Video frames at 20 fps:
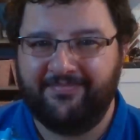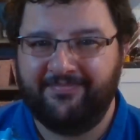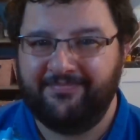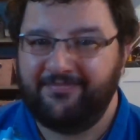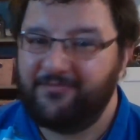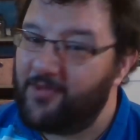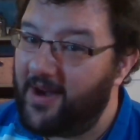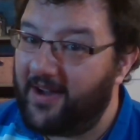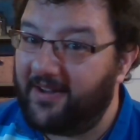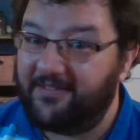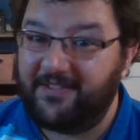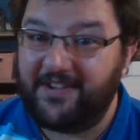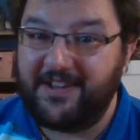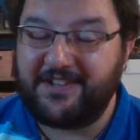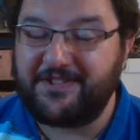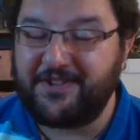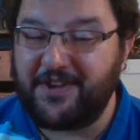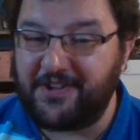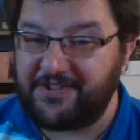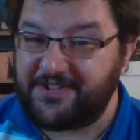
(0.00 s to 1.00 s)
Well,
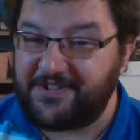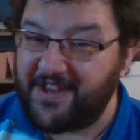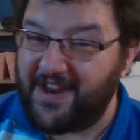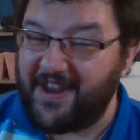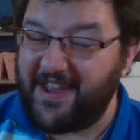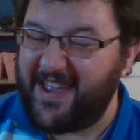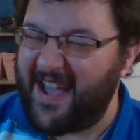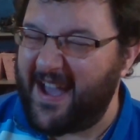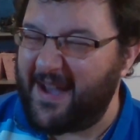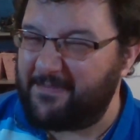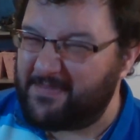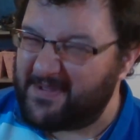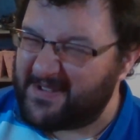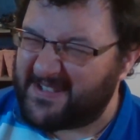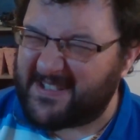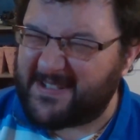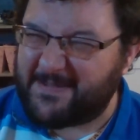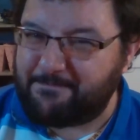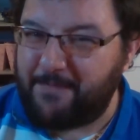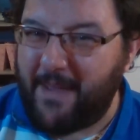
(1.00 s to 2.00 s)
he's not said it yet, but
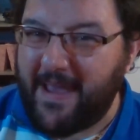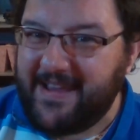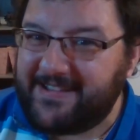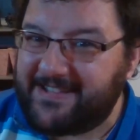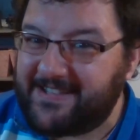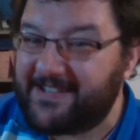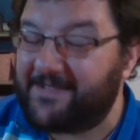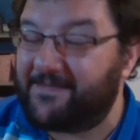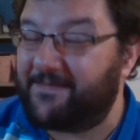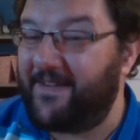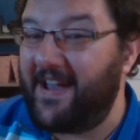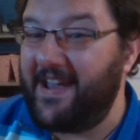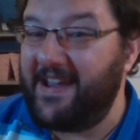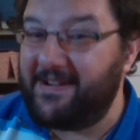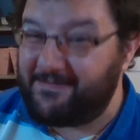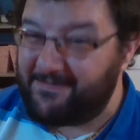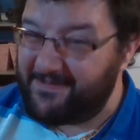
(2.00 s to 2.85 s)
space is fake.